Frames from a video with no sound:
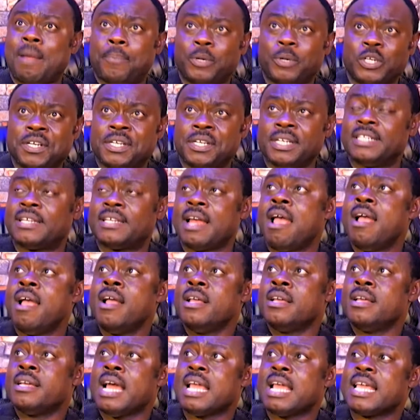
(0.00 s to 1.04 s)
He said, Eh,
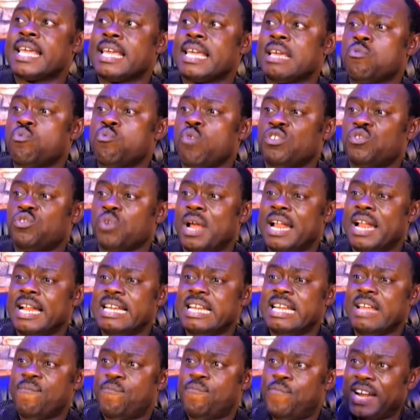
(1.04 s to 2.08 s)
you want to
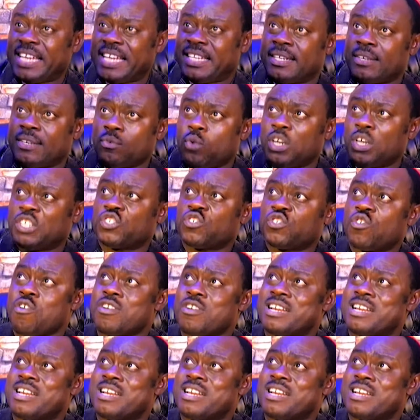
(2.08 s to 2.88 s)
elevate what is called the